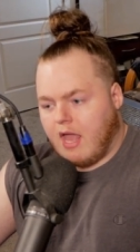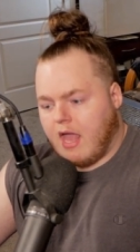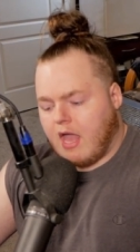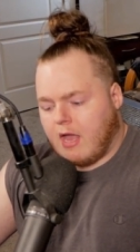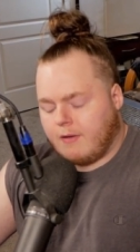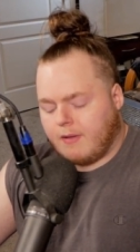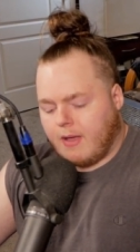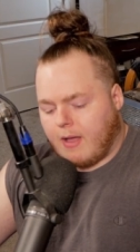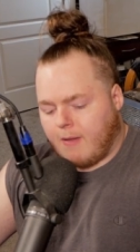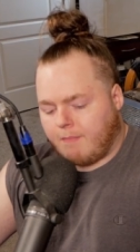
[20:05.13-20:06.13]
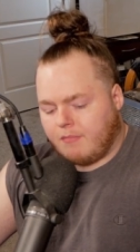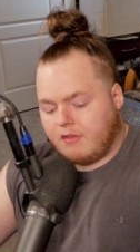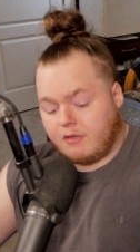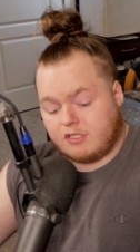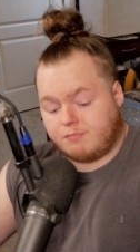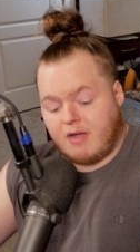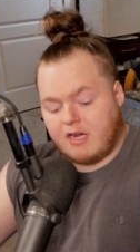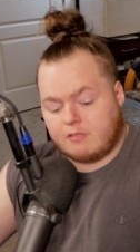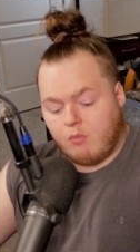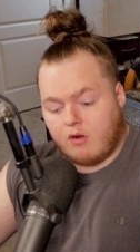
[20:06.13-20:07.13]
And um, then just
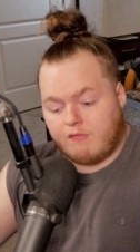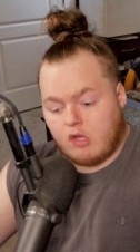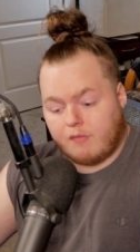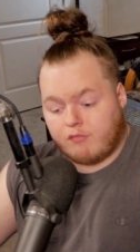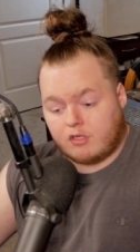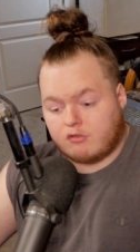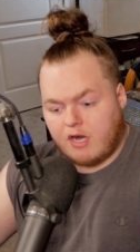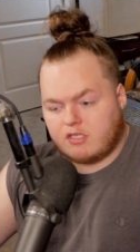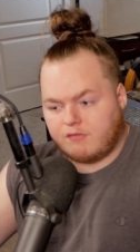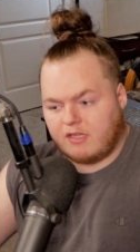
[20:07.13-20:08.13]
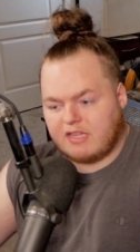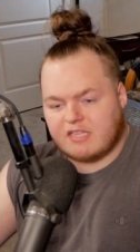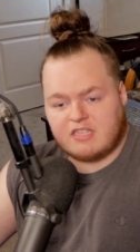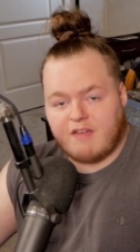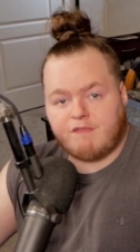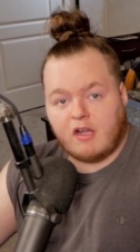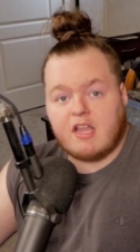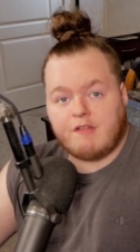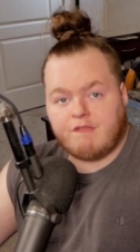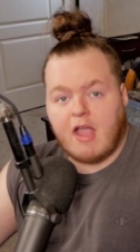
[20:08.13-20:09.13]
Bonnie's point of view and frustration of like, that's not
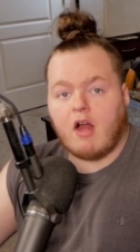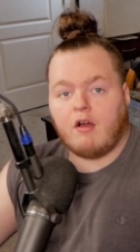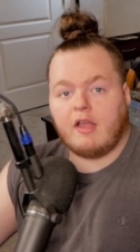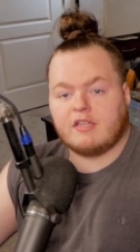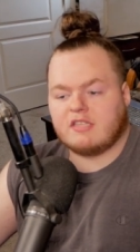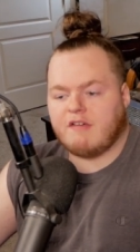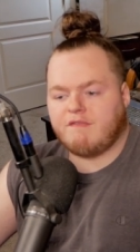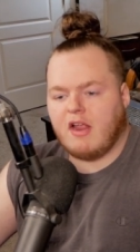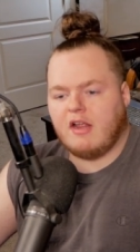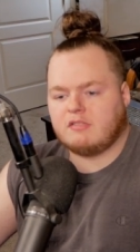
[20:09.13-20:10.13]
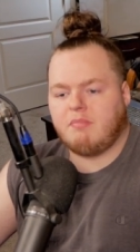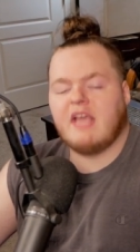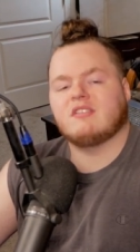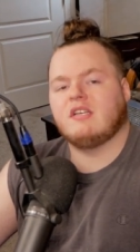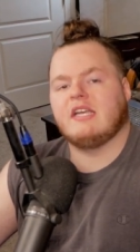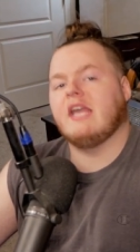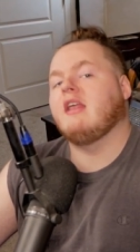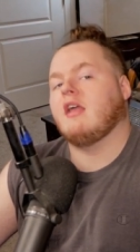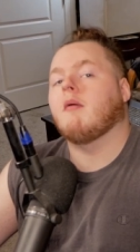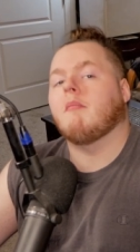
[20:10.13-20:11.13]
fucking fair. Like, it's not fair. It's basically
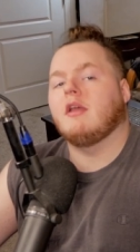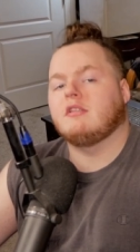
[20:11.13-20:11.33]
killing him.